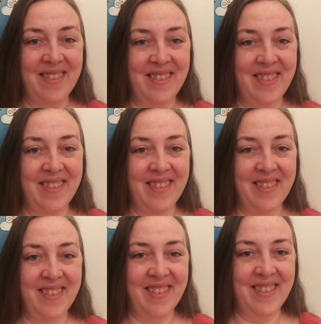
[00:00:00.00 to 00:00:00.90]

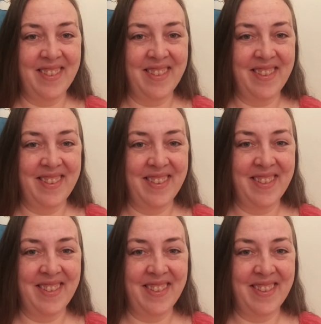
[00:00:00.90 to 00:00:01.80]

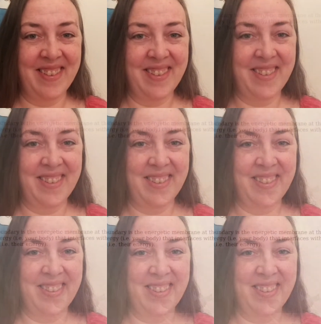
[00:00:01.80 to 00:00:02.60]
No one is speaking in this clip.